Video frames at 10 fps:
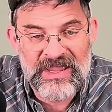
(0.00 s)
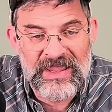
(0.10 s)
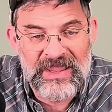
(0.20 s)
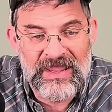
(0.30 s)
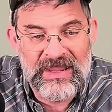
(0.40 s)

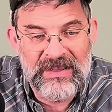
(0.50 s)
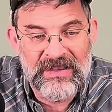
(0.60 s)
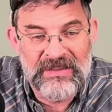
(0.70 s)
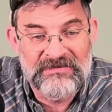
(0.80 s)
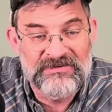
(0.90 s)

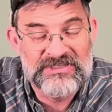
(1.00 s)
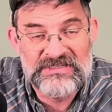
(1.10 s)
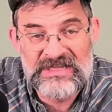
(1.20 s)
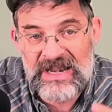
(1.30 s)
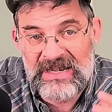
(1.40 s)
and he
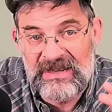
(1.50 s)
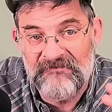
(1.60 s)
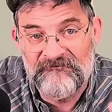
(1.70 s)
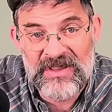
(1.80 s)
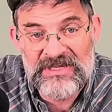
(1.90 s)
just kind of did
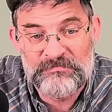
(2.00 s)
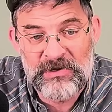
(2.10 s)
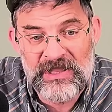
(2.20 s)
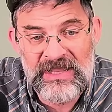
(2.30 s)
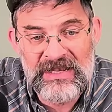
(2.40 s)
a face
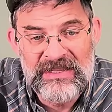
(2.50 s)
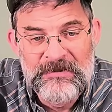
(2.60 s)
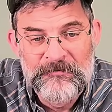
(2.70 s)
plant.